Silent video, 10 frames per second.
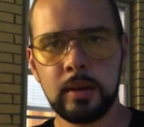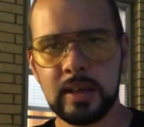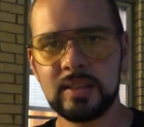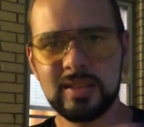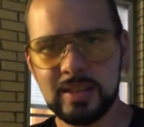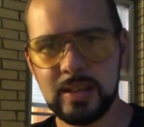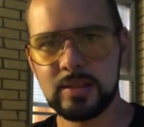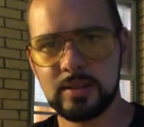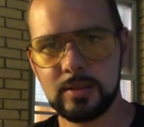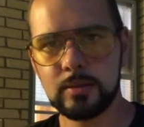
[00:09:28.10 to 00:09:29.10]

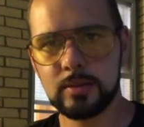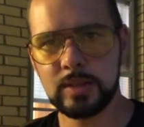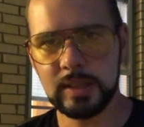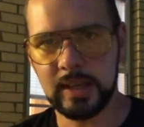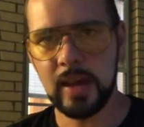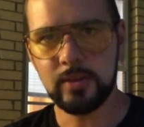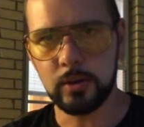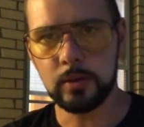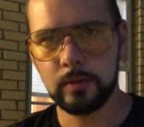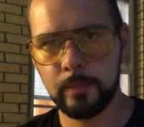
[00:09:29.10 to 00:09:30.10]
exist
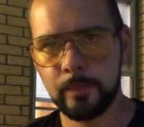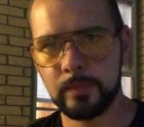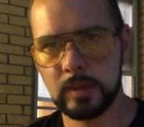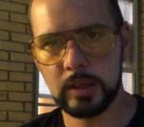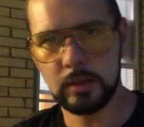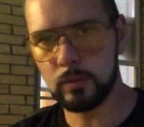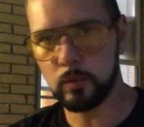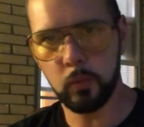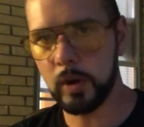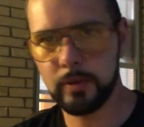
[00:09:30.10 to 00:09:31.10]
together
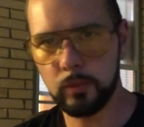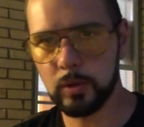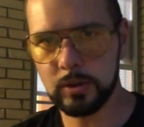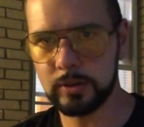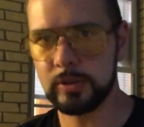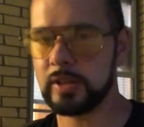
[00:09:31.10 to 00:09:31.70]
in one world.